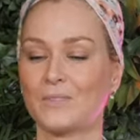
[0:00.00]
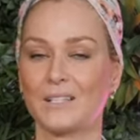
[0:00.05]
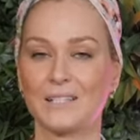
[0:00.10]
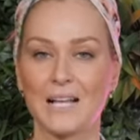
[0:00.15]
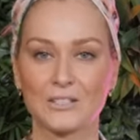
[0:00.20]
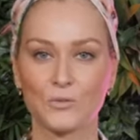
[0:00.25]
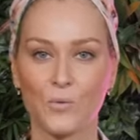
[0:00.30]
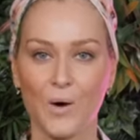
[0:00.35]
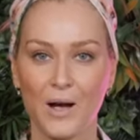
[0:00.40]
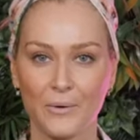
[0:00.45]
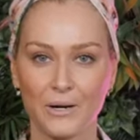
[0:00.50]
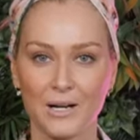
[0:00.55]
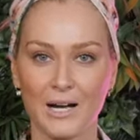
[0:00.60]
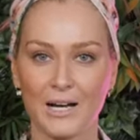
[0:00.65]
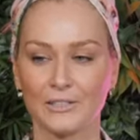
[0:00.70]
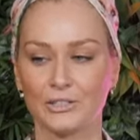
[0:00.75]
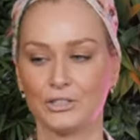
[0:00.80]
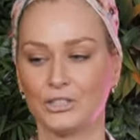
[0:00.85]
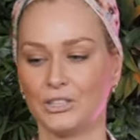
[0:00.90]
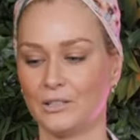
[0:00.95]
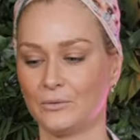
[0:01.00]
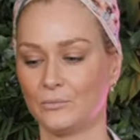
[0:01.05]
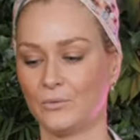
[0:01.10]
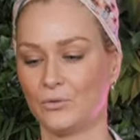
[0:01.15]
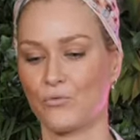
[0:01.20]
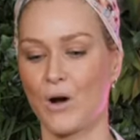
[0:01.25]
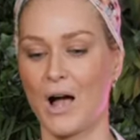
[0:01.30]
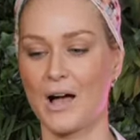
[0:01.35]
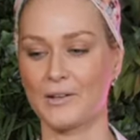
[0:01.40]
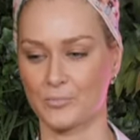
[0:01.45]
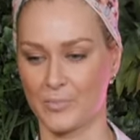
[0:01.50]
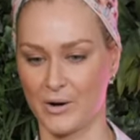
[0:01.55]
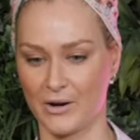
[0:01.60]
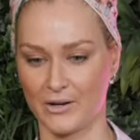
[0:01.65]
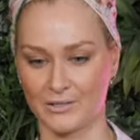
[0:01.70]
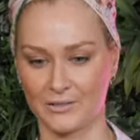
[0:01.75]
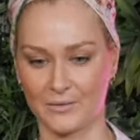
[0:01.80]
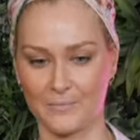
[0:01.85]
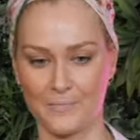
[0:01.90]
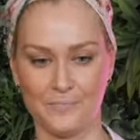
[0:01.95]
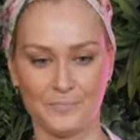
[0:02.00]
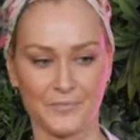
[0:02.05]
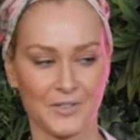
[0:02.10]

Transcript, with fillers: That's why we're garnishing with raspberries.